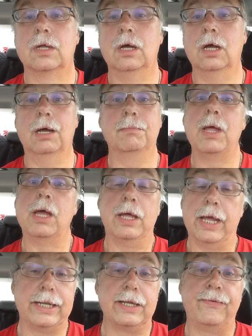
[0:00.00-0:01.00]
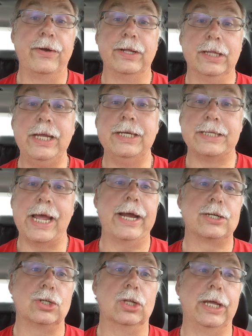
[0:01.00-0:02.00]
At the very least,
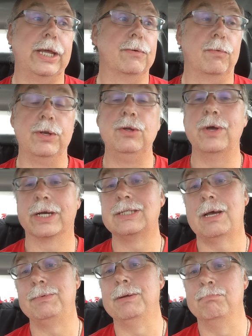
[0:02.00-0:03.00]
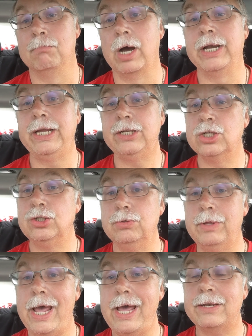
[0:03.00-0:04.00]
actually, when you accepted money to do
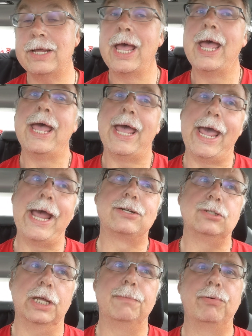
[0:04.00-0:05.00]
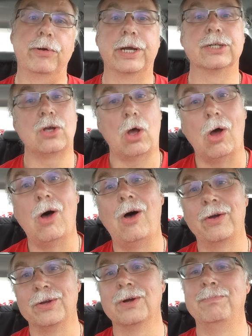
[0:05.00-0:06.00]
that, actually it brings
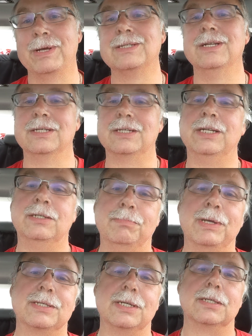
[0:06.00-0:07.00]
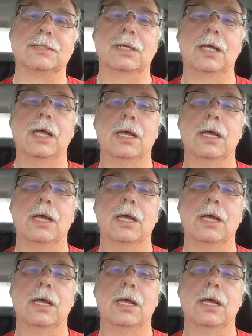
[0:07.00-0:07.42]
all your business into business.